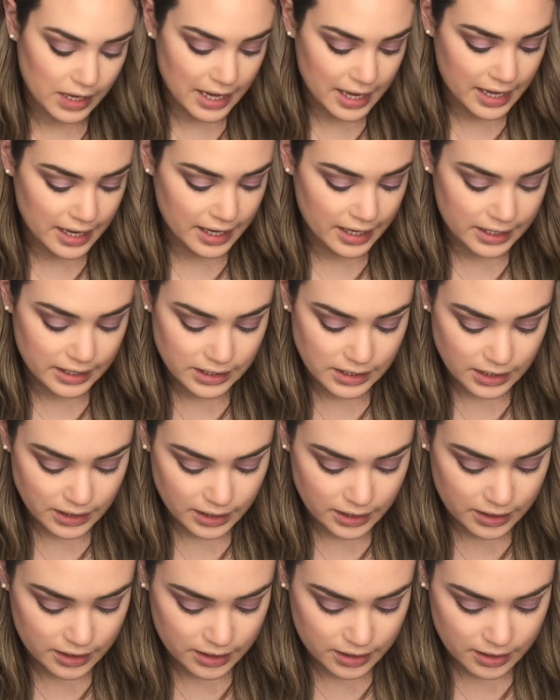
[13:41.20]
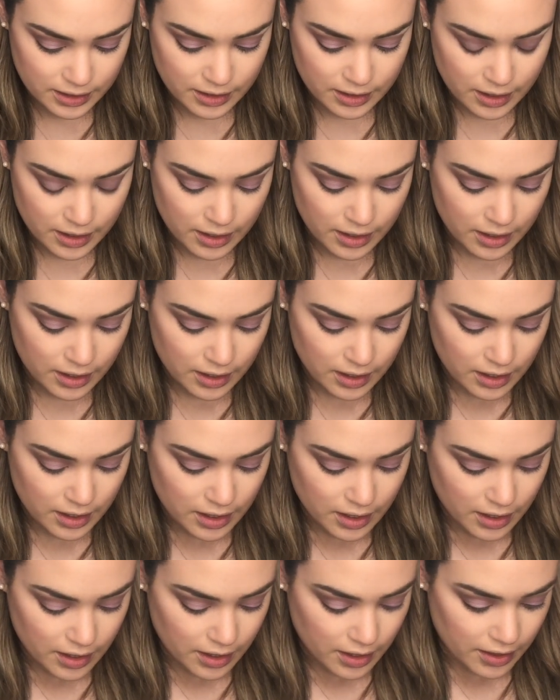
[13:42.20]
And
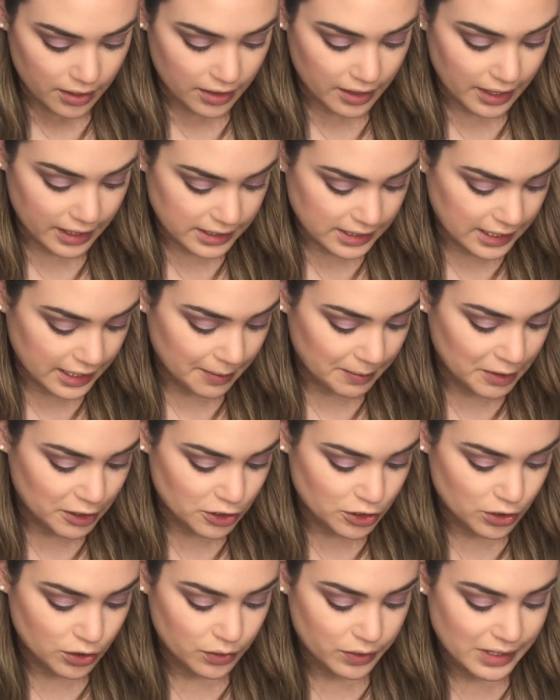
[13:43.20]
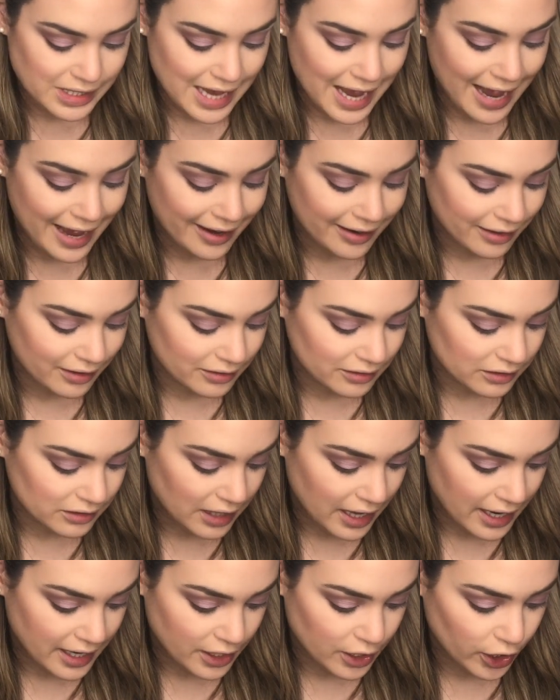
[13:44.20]
the next thing I'm going to do is add
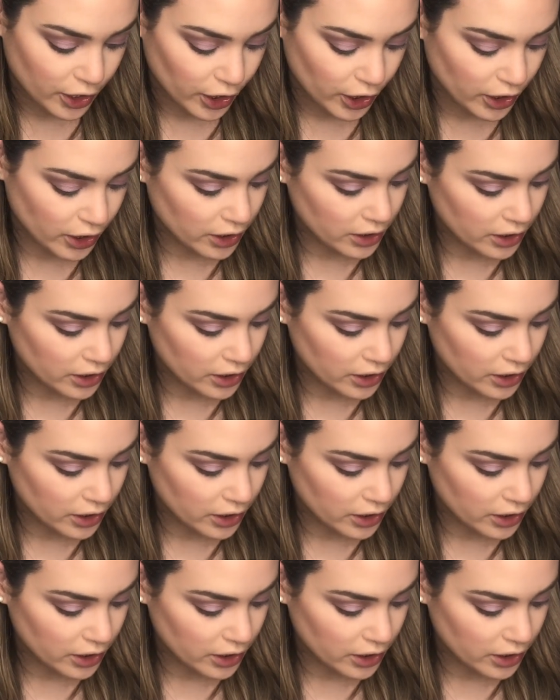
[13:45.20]
liner.